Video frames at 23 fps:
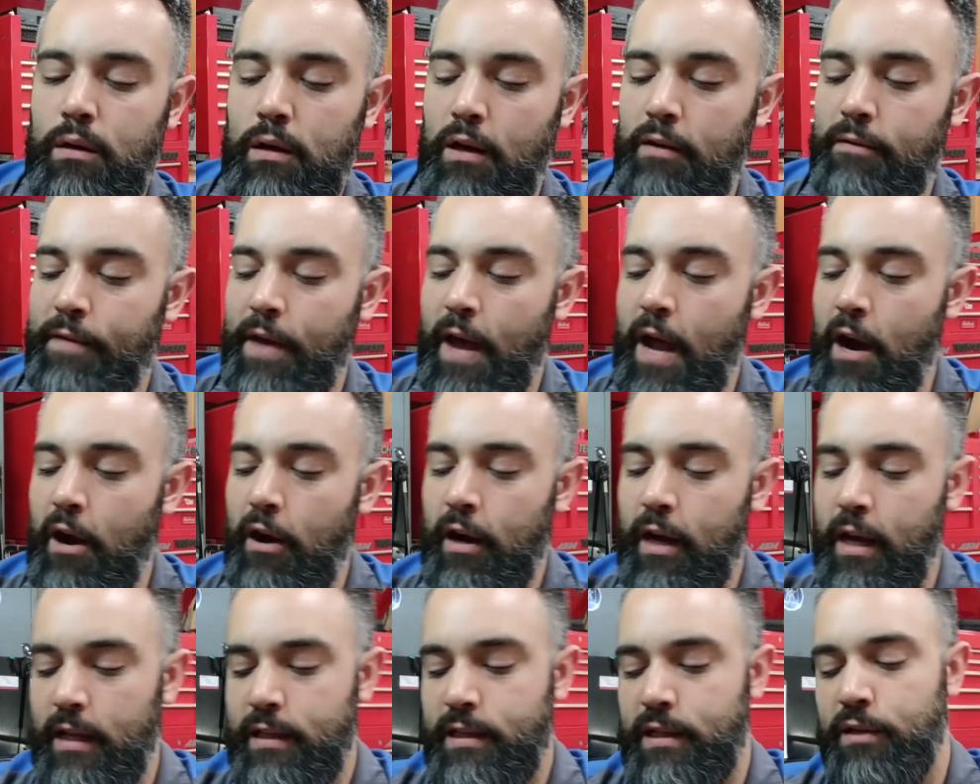If air
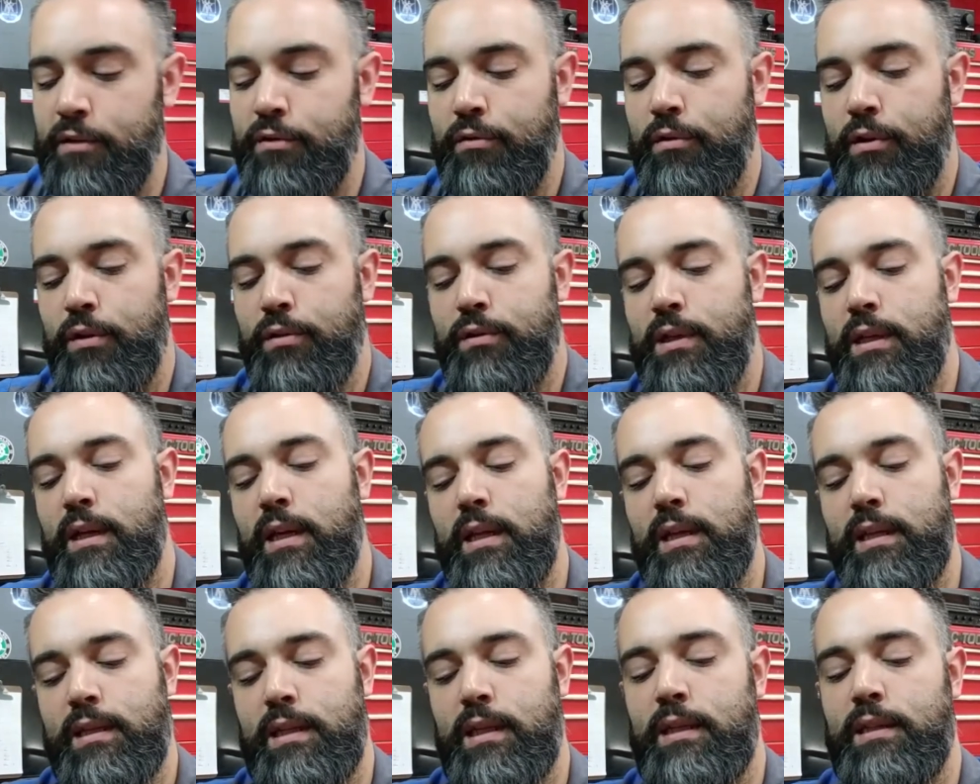gets introduced into
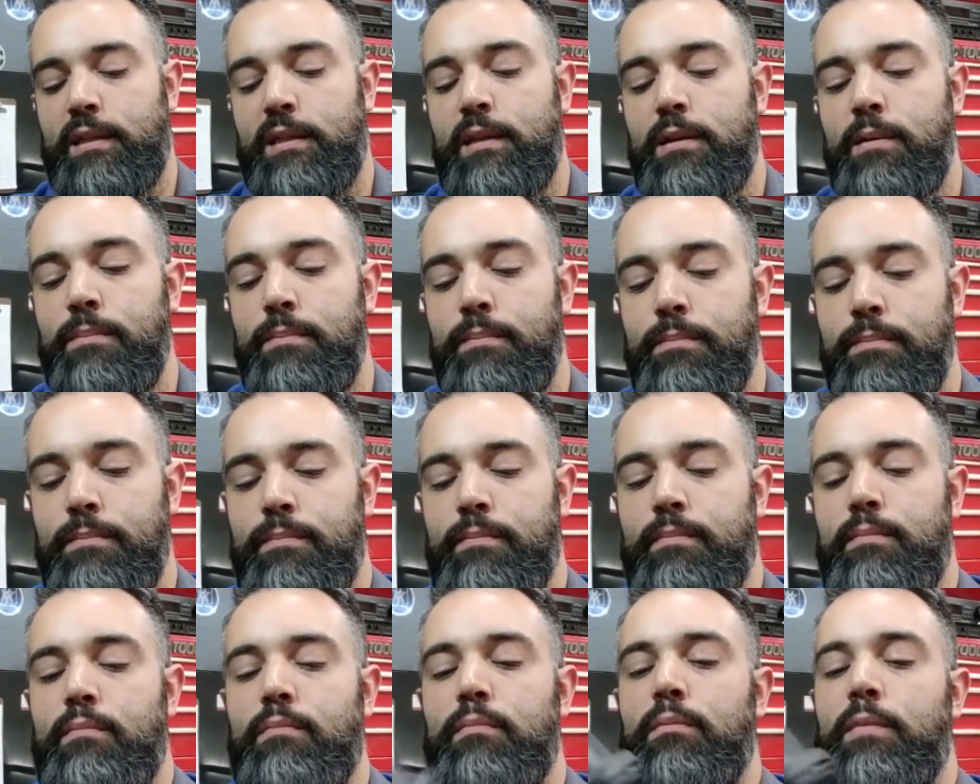the system,
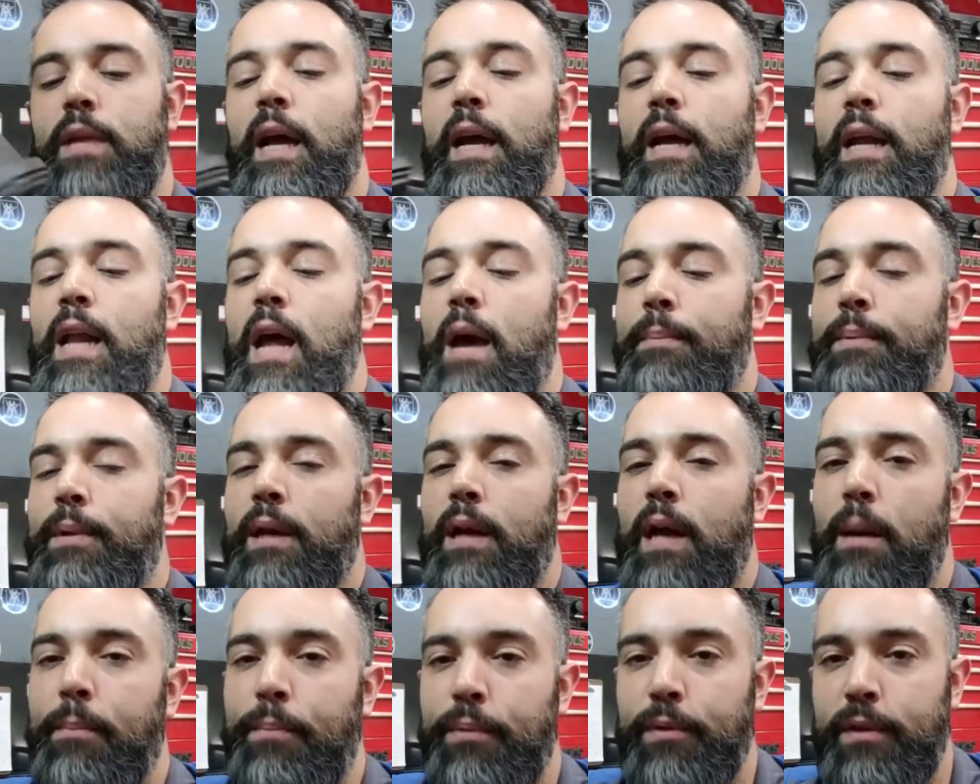that can happen a
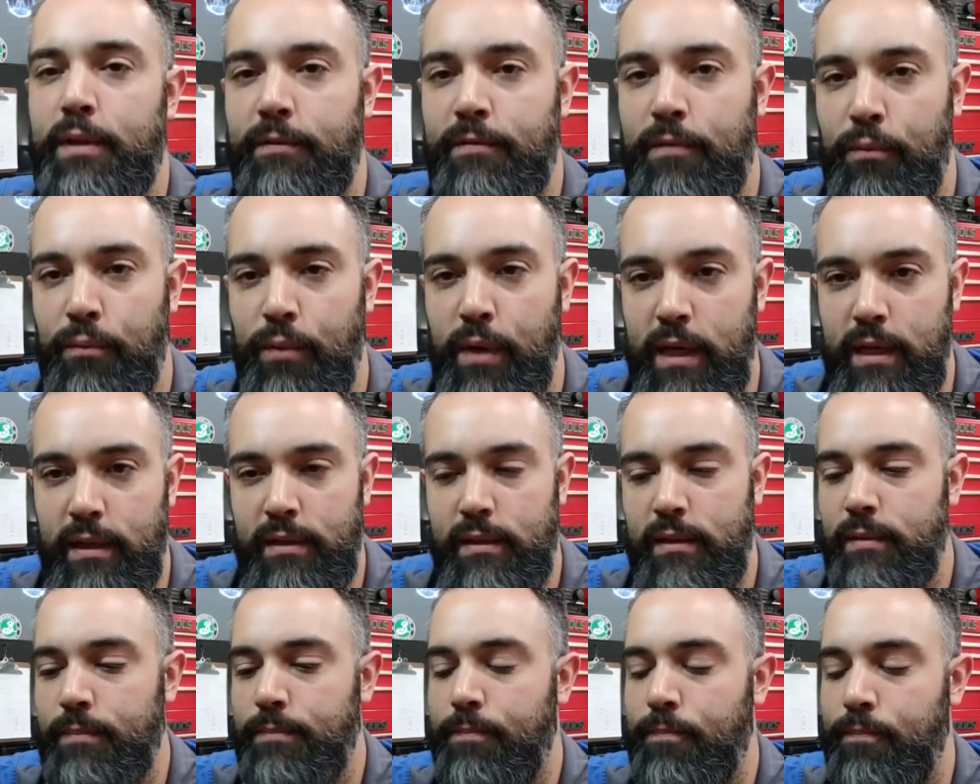couple different
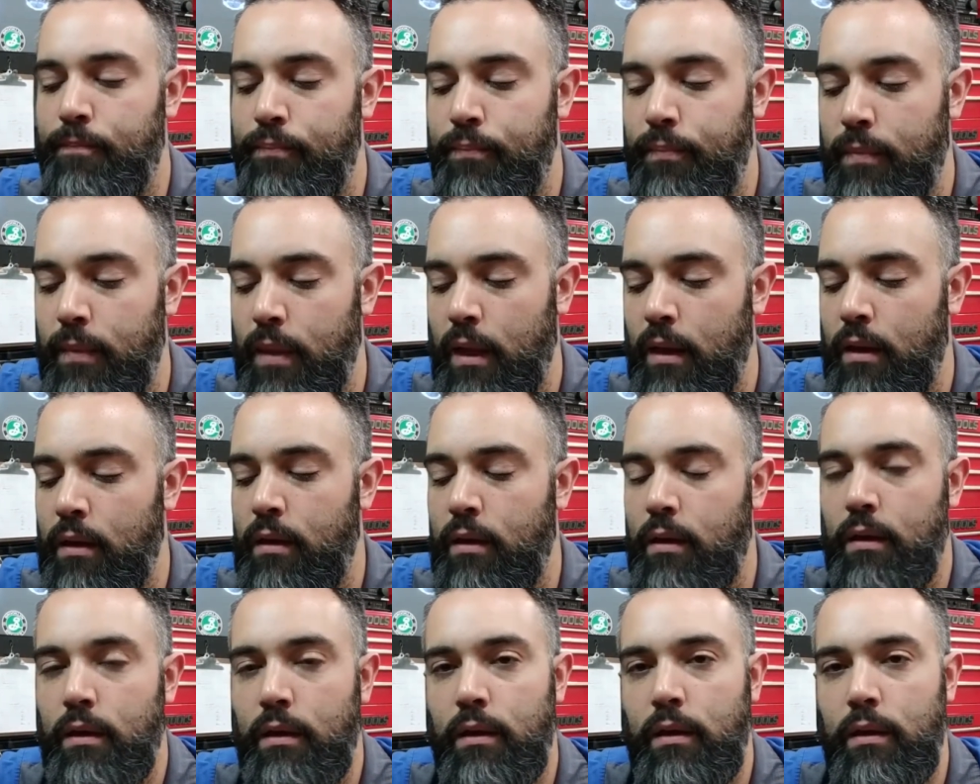ways.
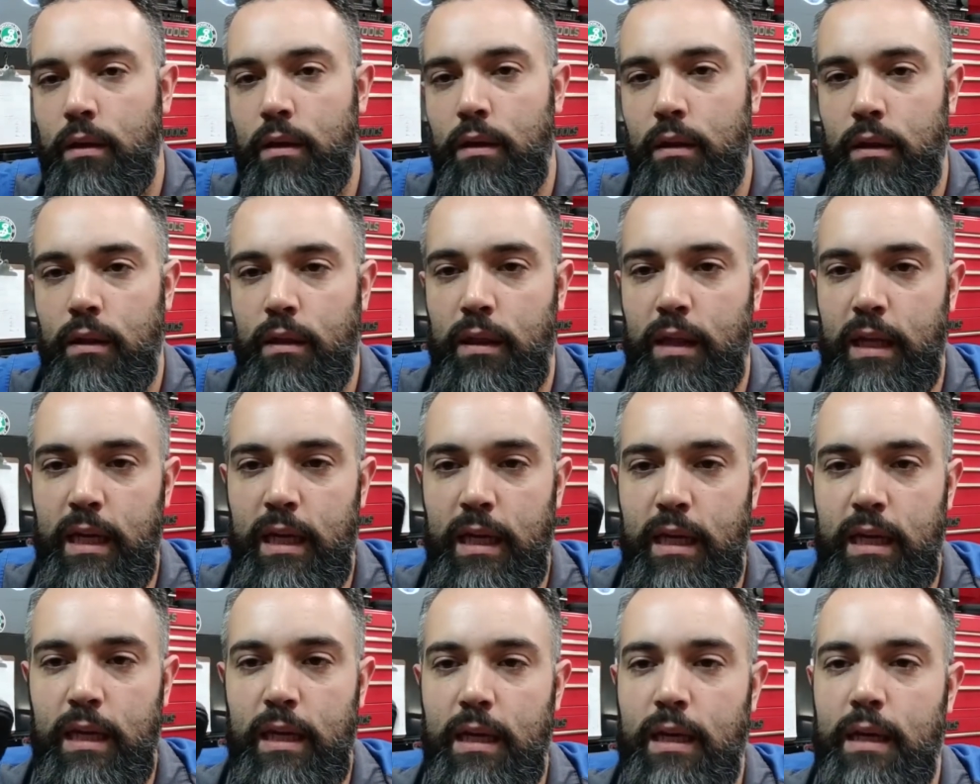
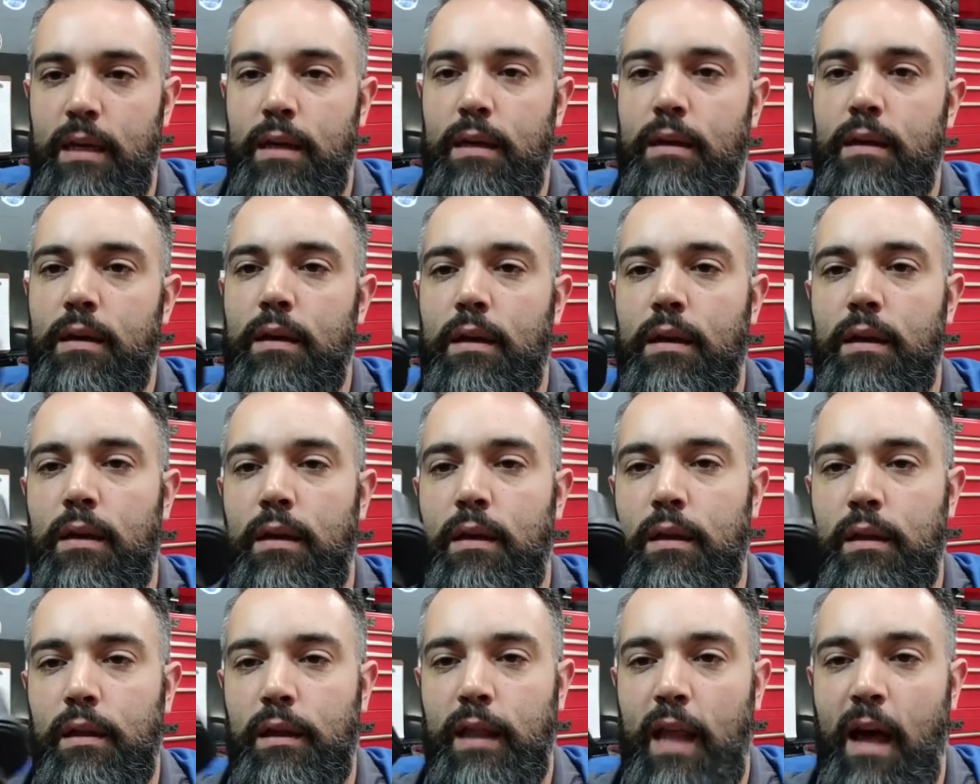The
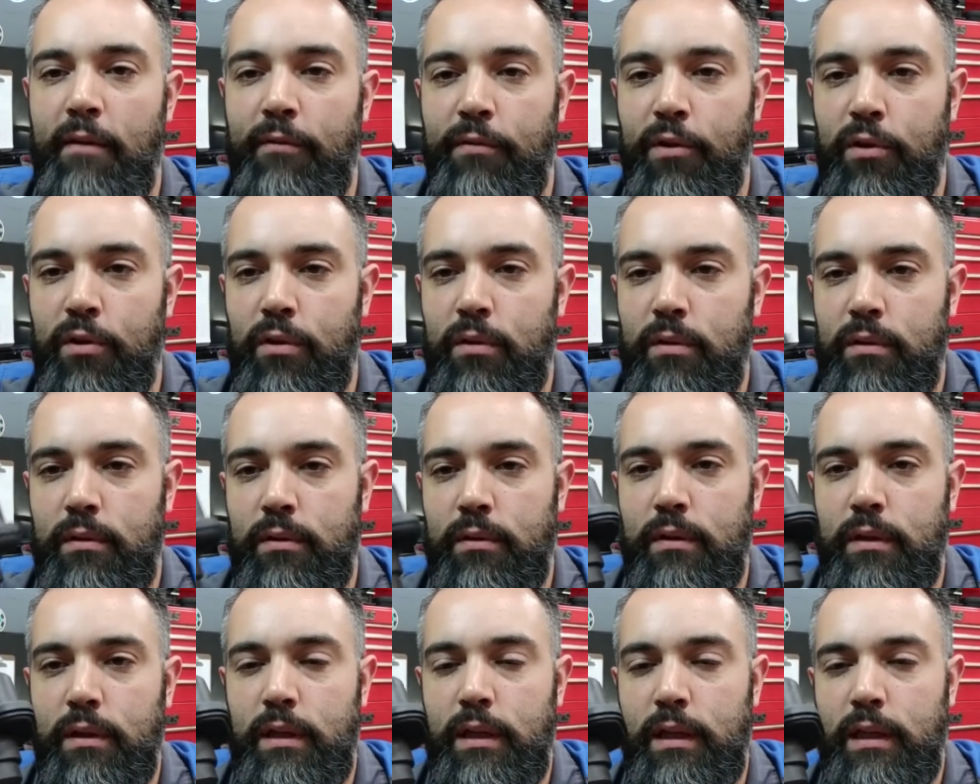level
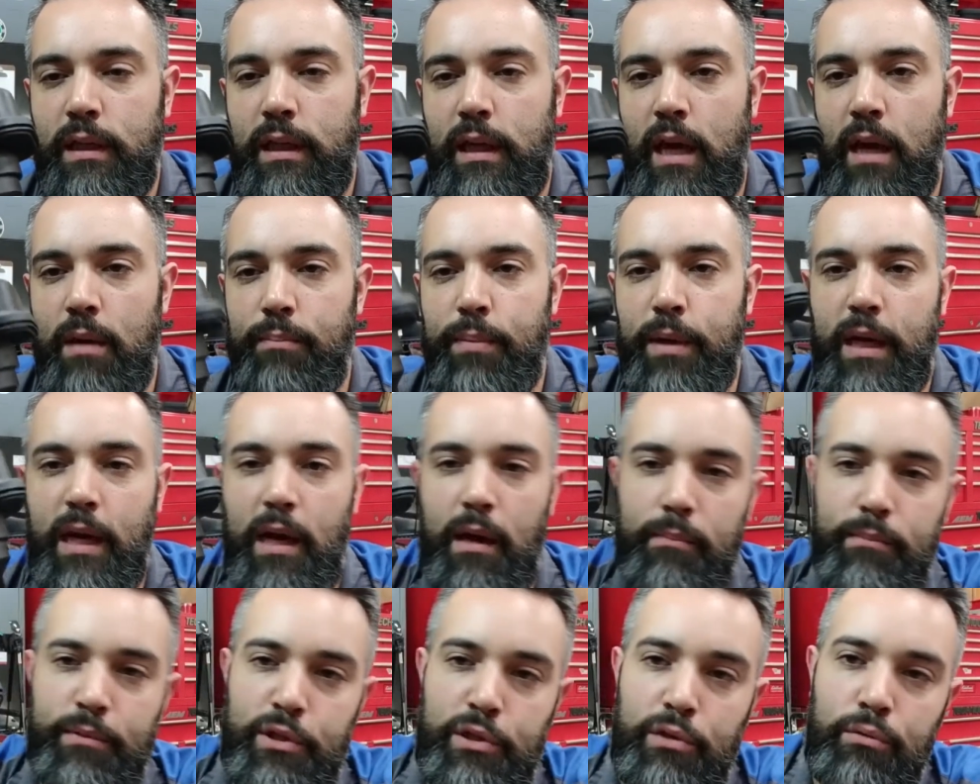can
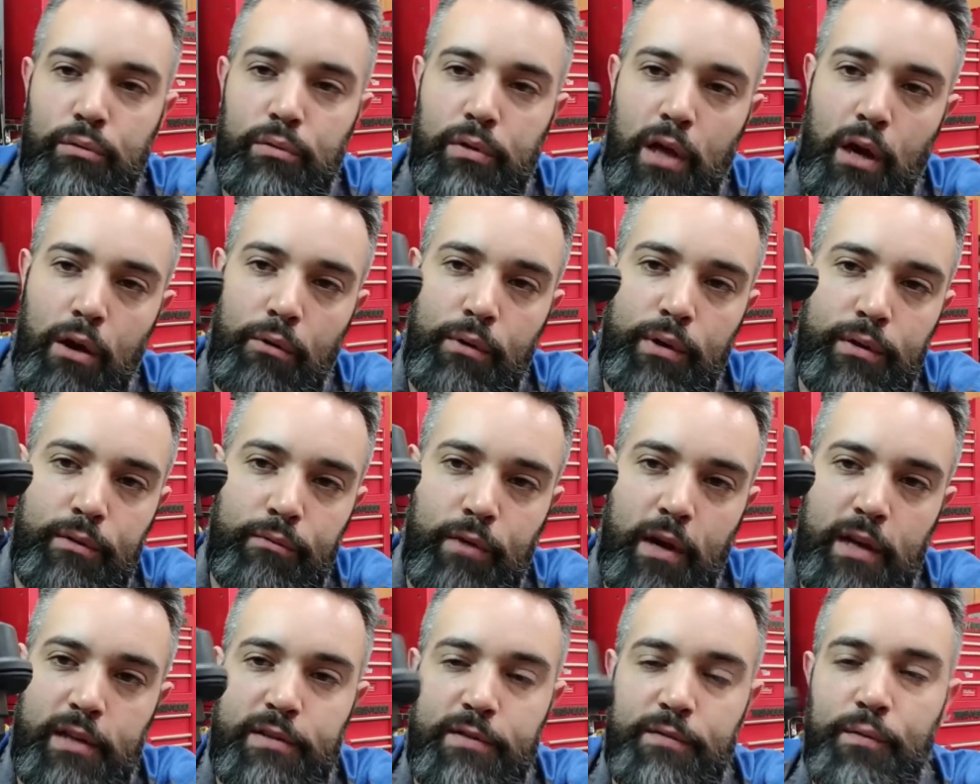become too low in the
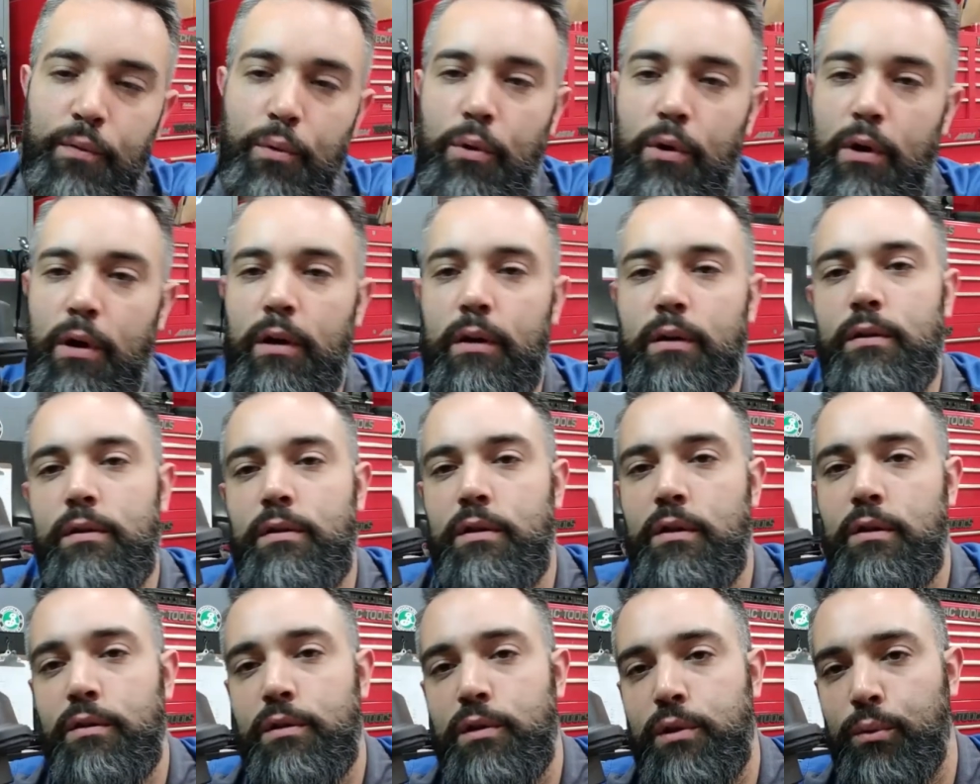reservoir
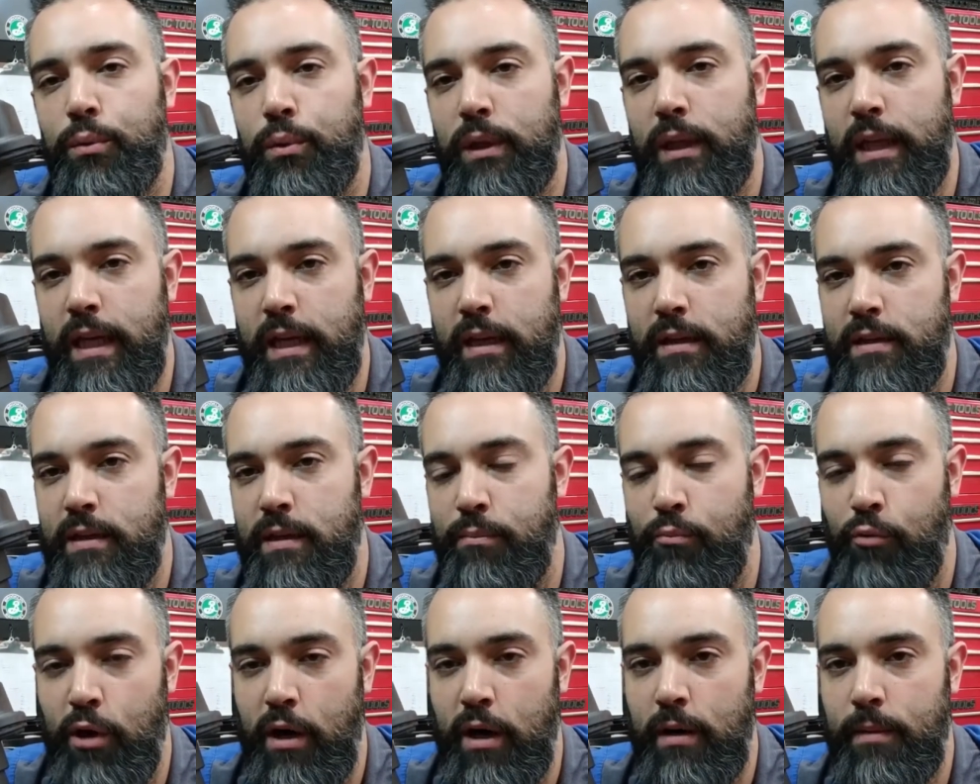due to a leak
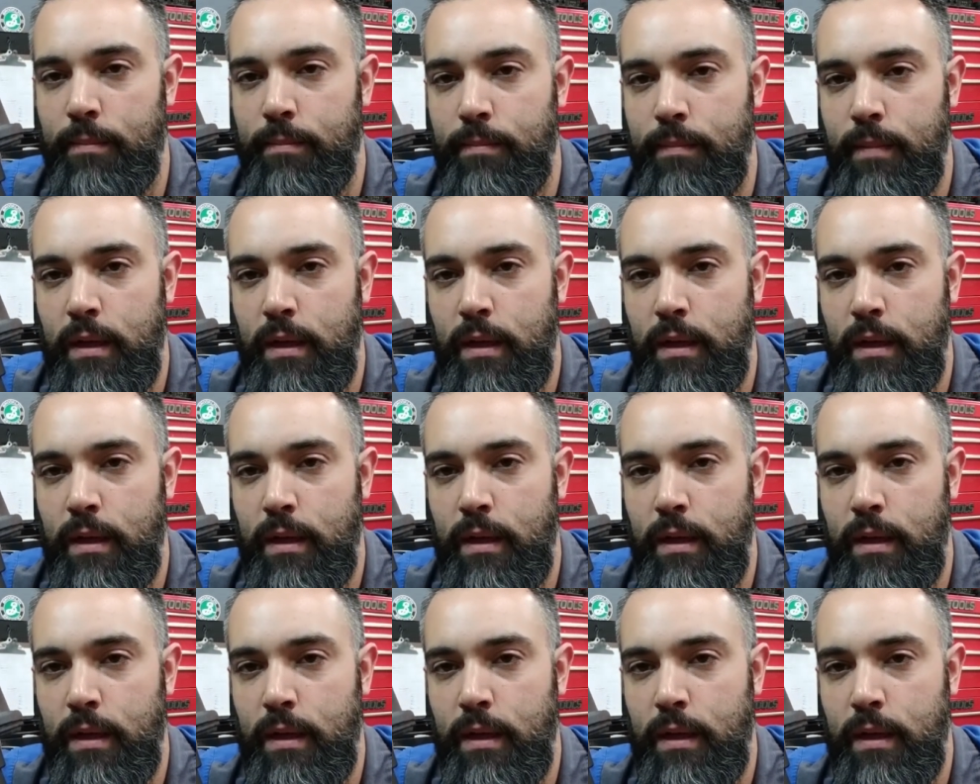somewhere,